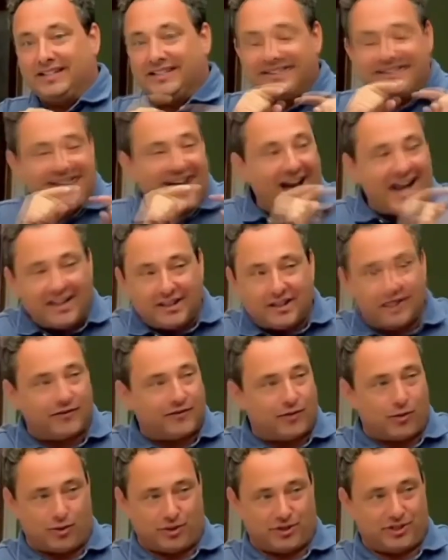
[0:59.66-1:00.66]
not the
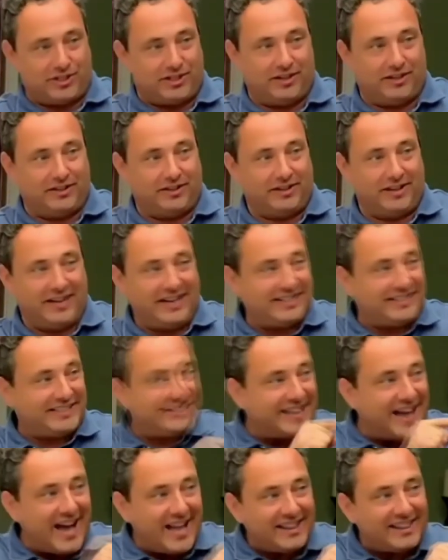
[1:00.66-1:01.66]
four cent. It's
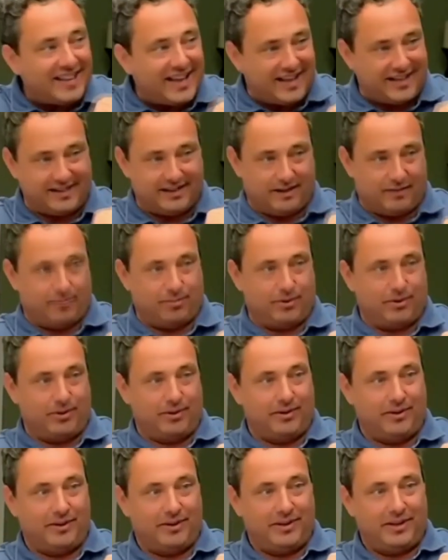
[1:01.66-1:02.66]
not that number.
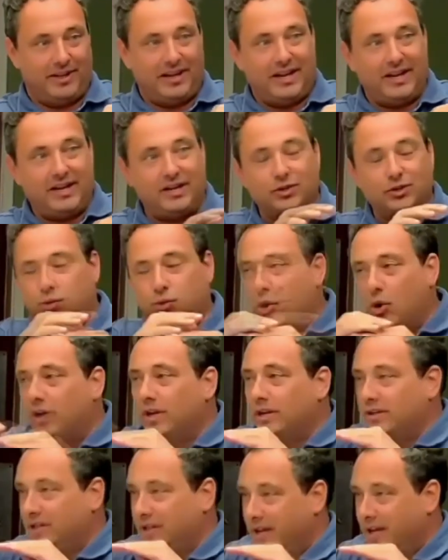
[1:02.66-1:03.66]
It is what
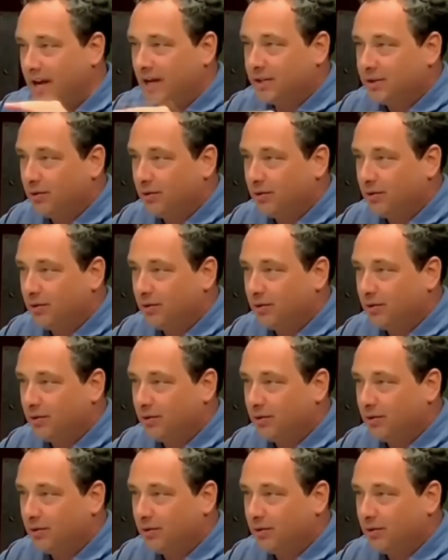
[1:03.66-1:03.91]
is the actual